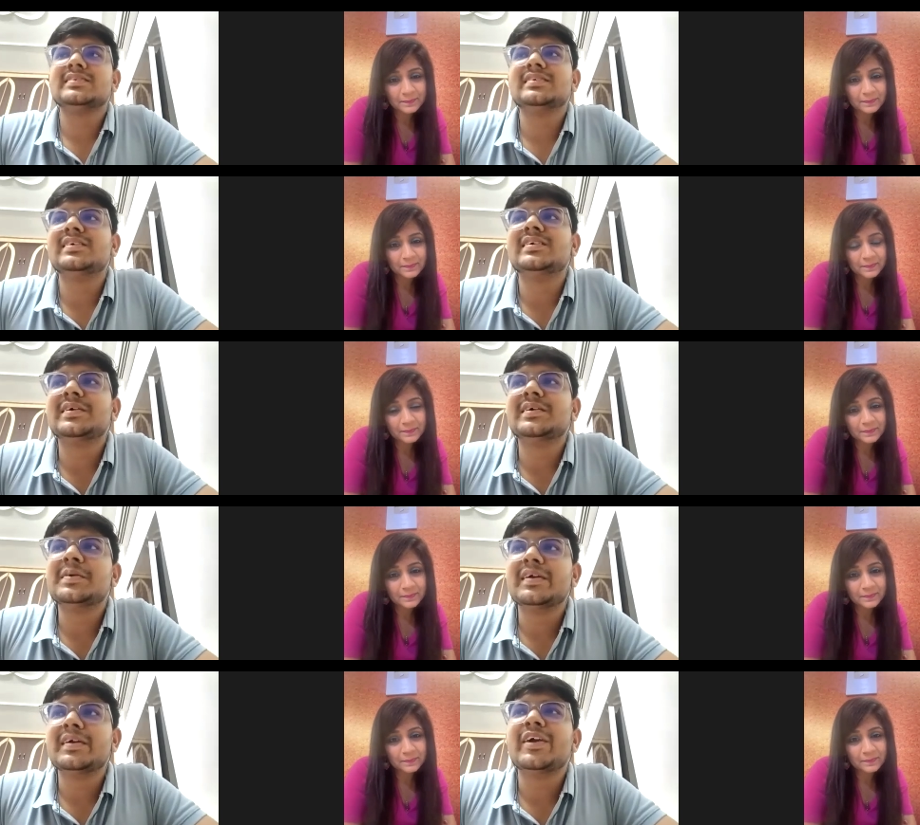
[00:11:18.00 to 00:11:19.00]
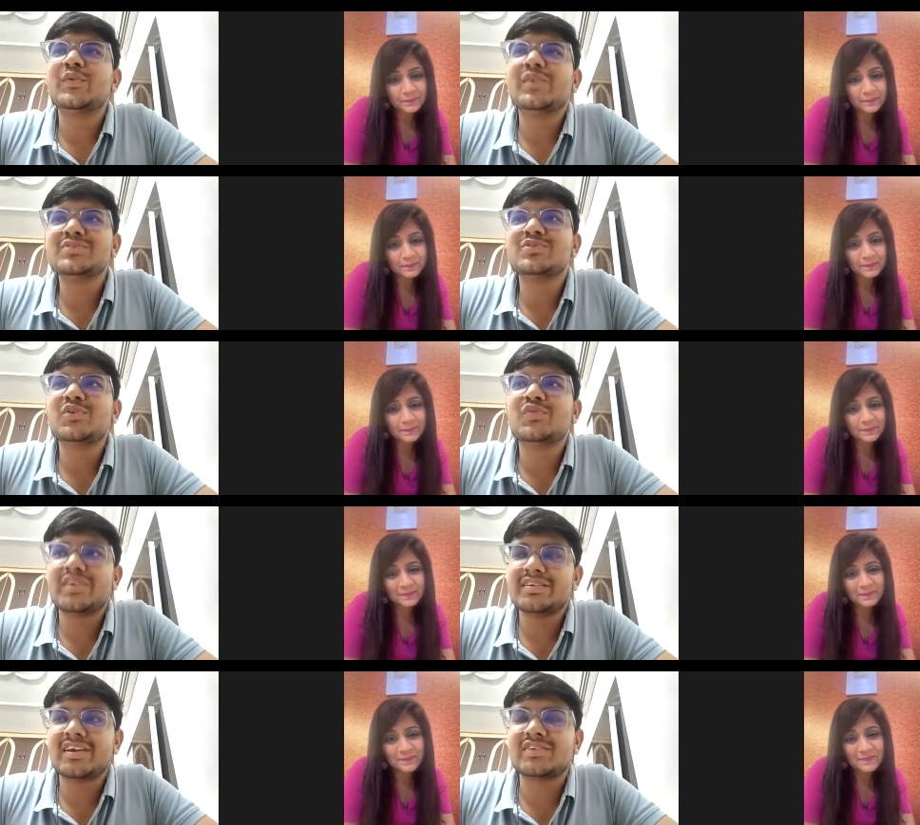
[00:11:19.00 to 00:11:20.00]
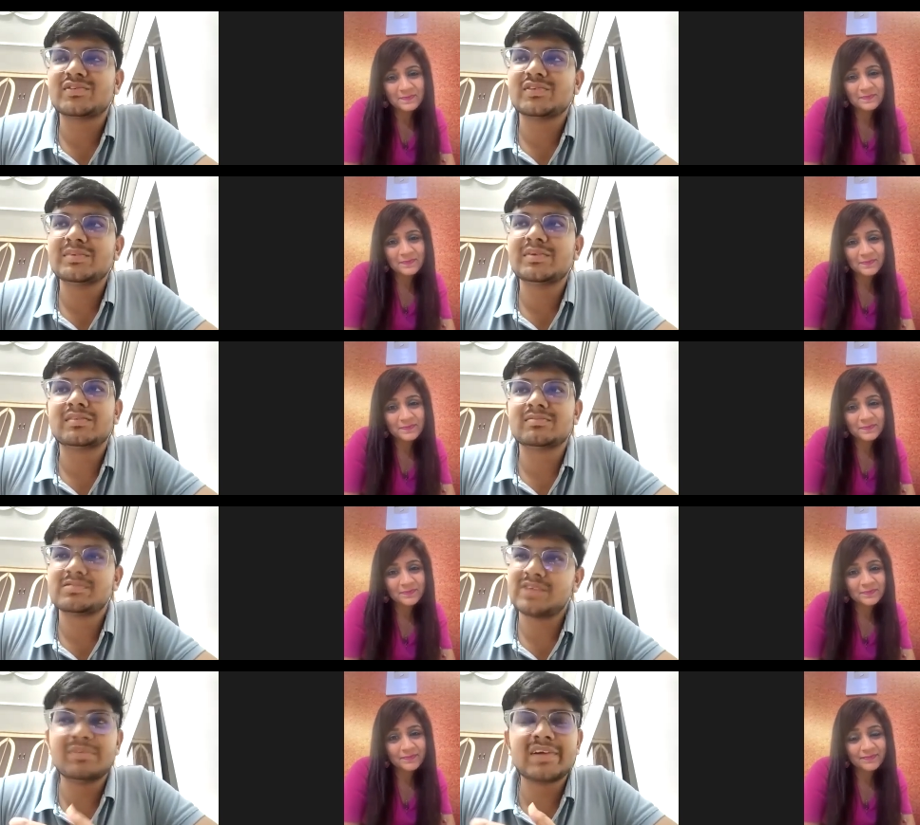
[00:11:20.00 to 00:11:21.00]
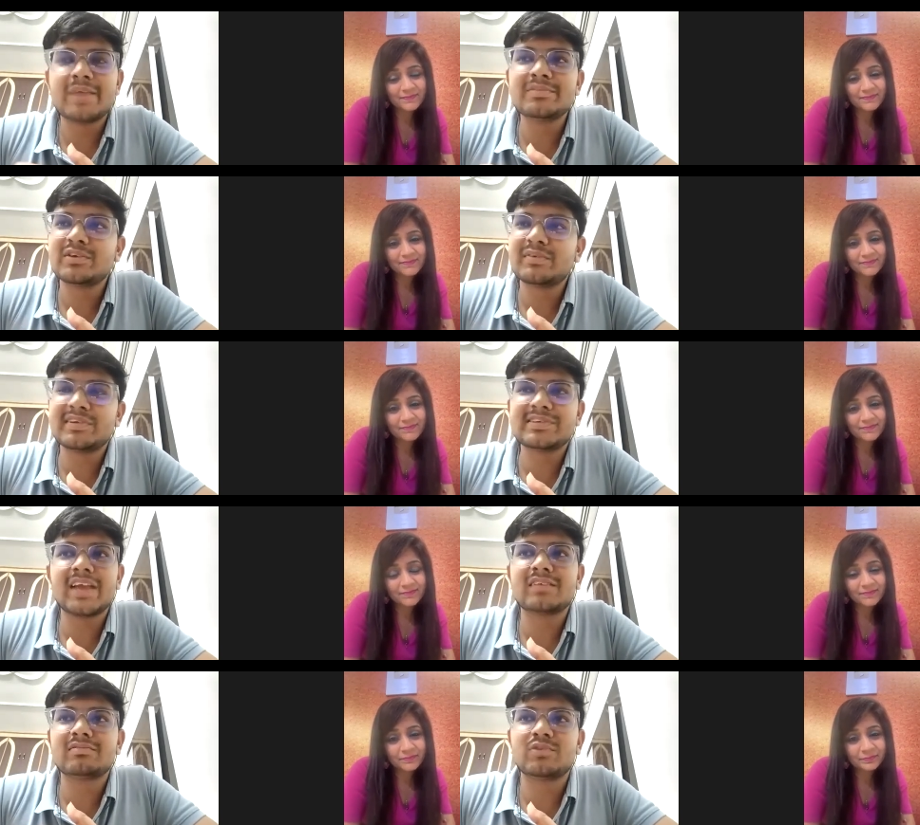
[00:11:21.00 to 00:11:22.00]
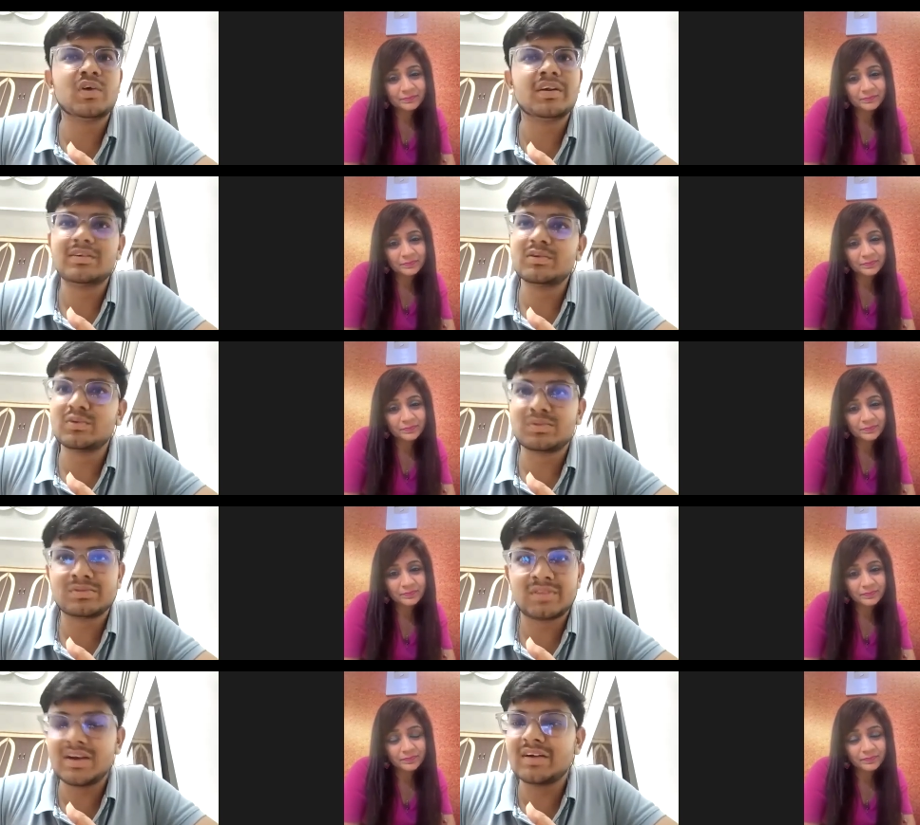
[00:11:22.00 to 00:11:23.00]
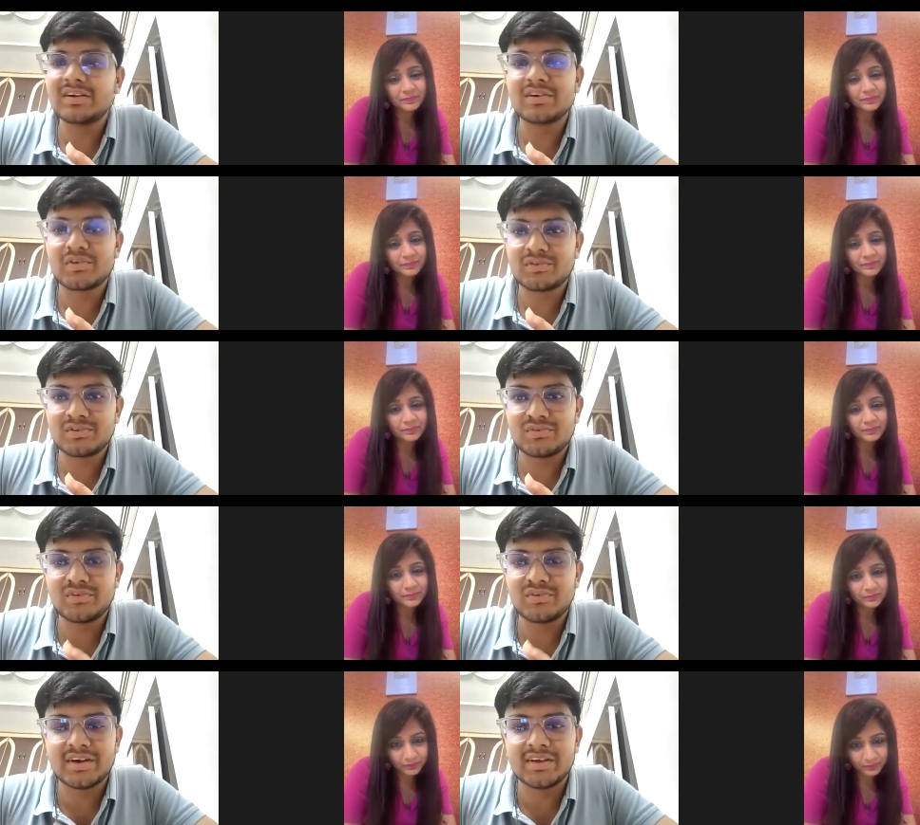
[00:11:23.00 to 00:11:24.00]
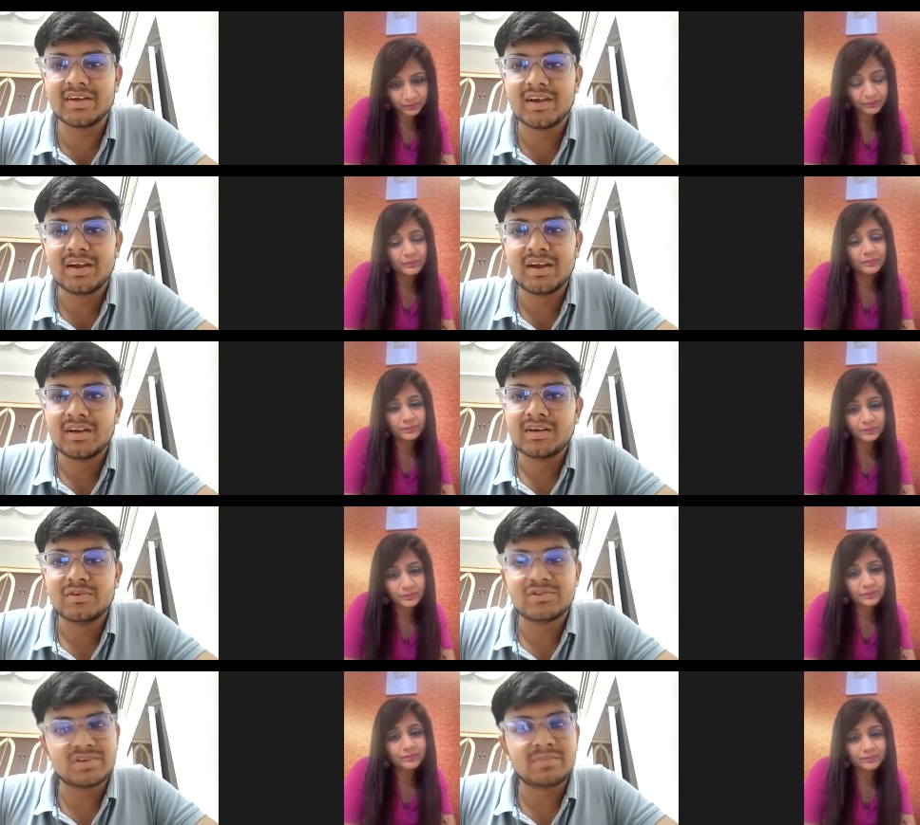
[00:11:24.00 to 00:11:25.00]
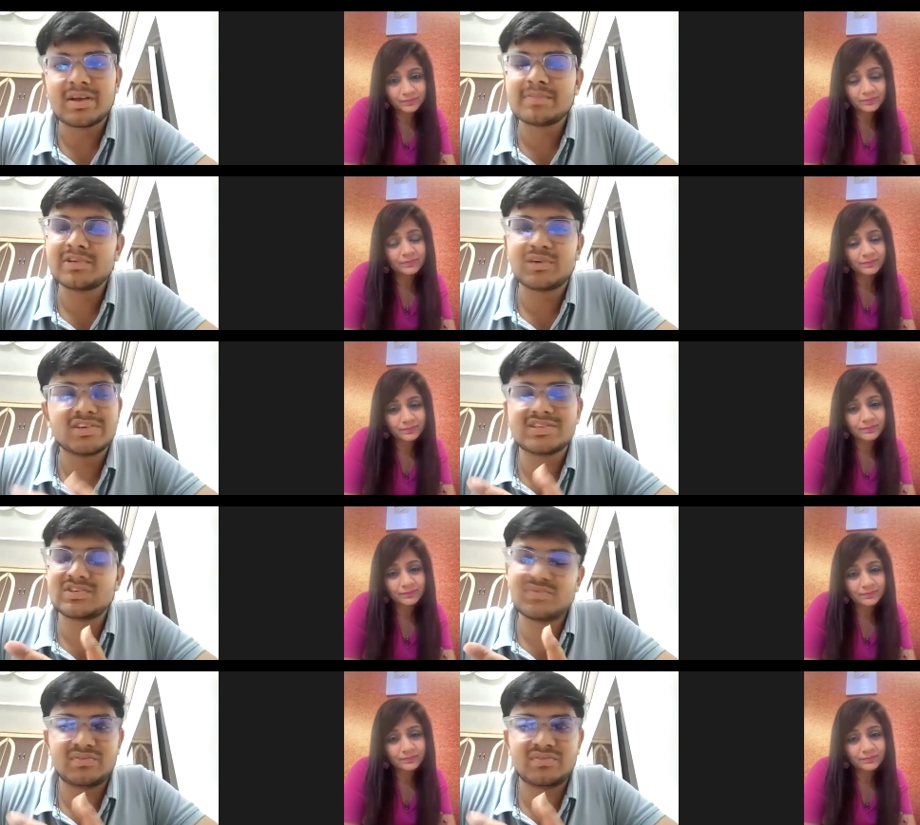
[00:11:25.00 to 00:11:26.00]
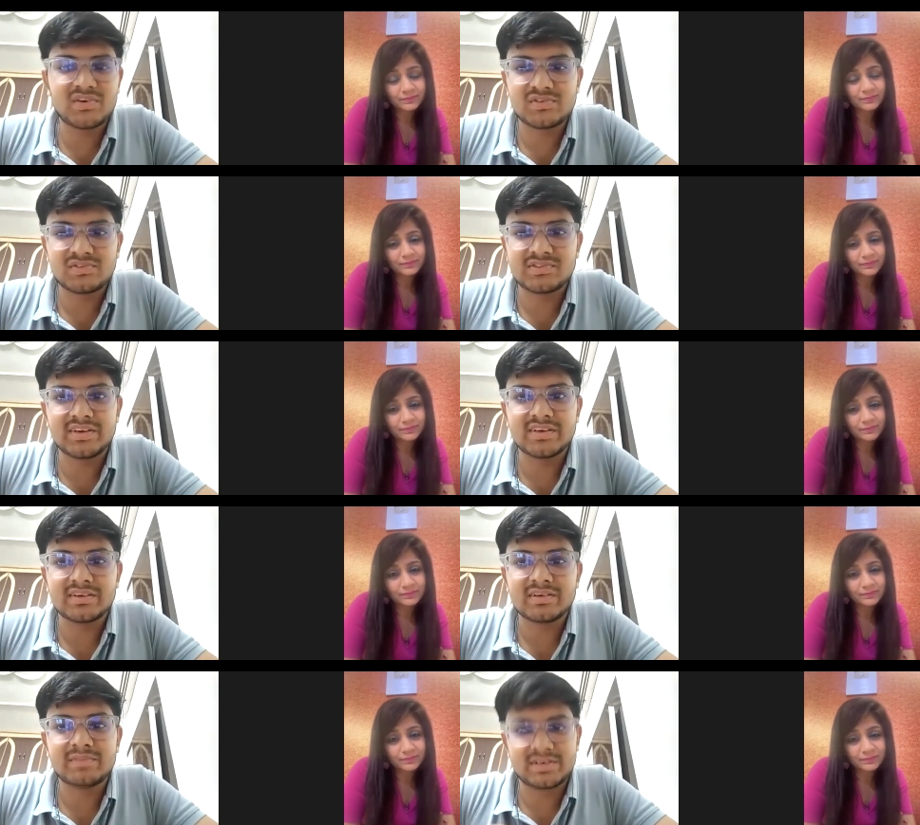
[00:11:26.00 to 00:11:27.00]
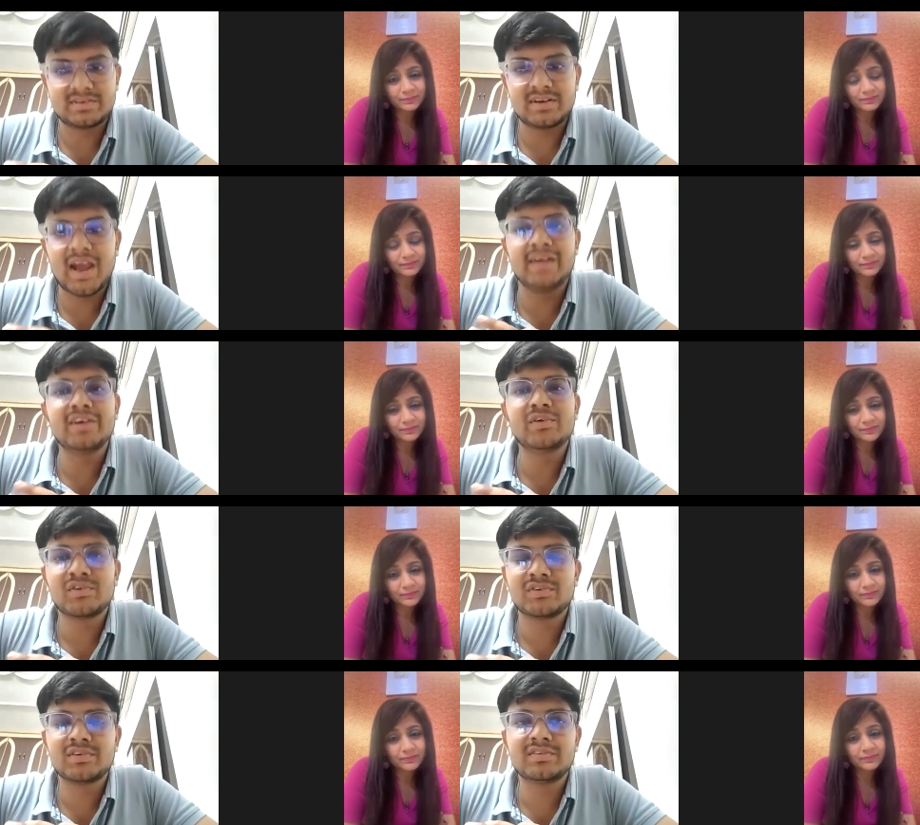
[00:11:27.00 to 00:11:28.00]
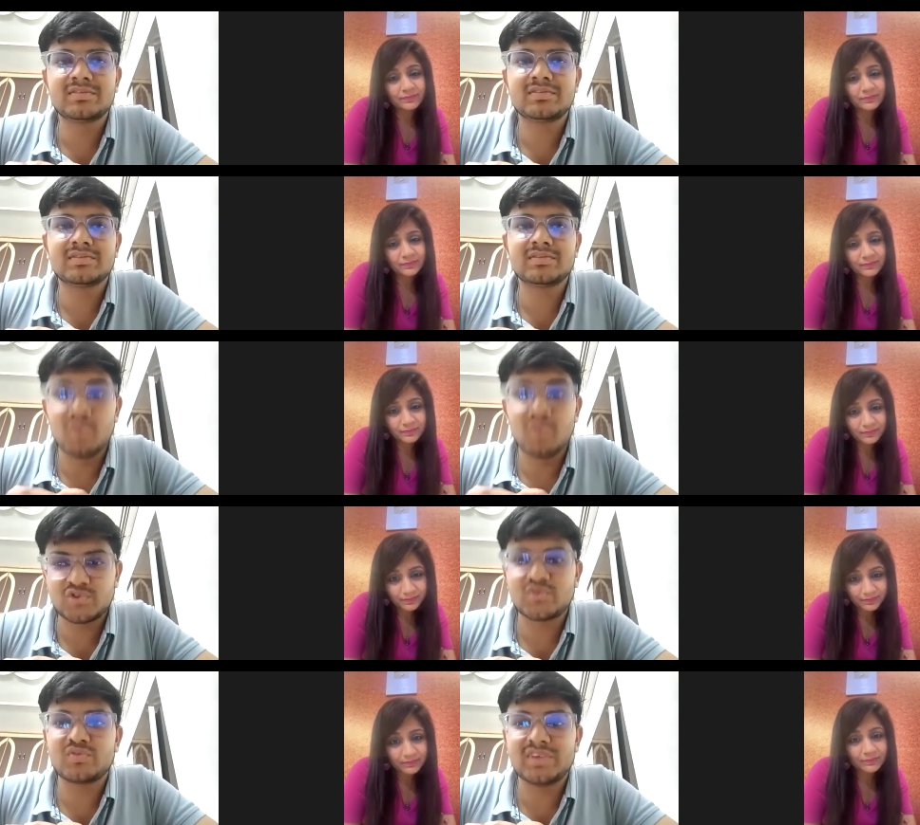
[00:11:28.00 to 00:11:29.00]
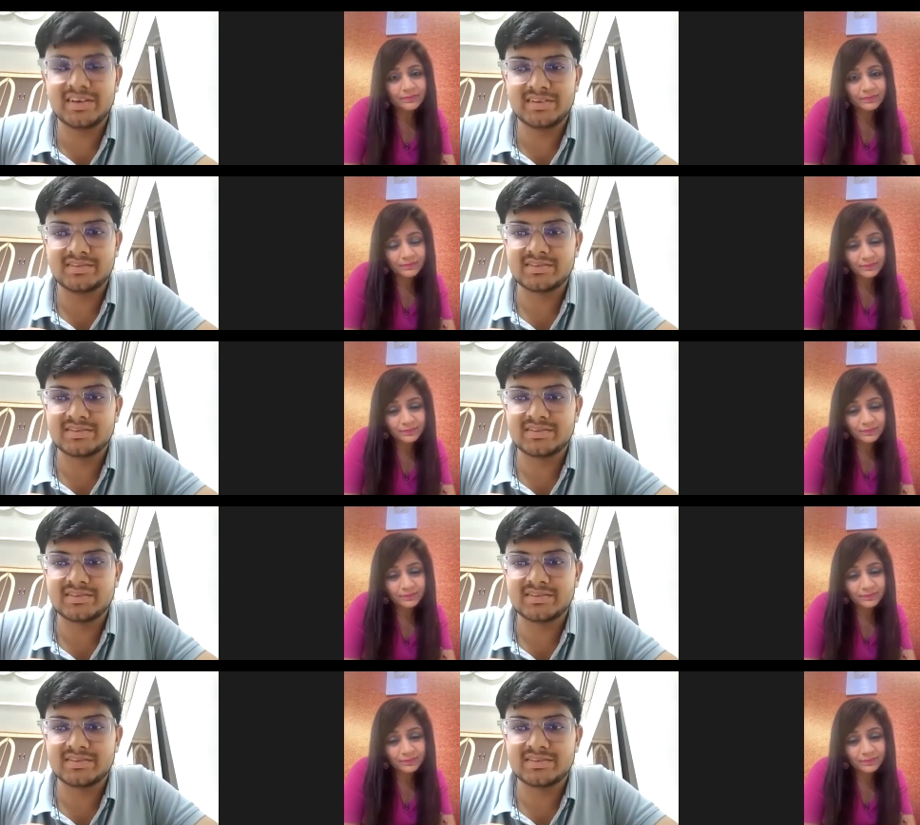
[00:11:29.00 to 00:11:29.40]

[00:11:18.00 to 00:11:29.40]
Speaker 1: Uh, it was not fixed actually, but sometimes it was like two hundred to three hundred questions one day. So sometimes it was just fifty questions a day. But I did questions most of the days.